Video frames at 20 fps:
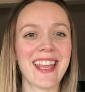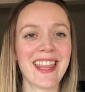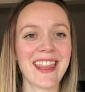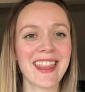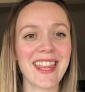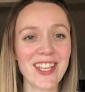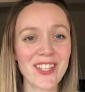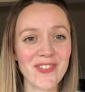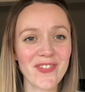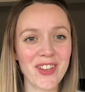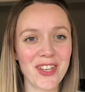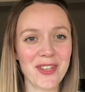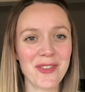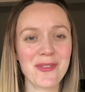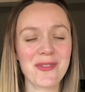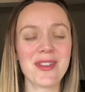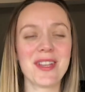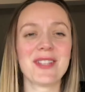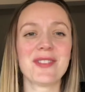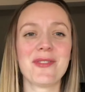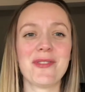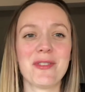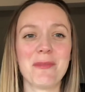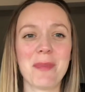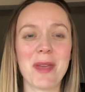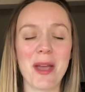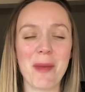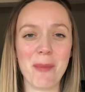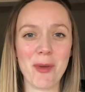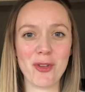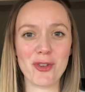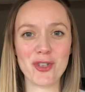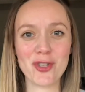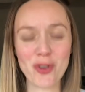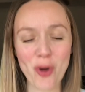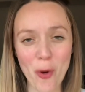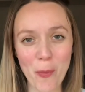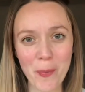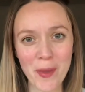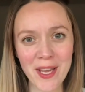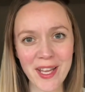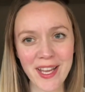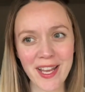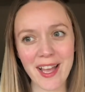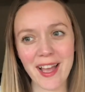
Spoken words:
This video is going to be about shopping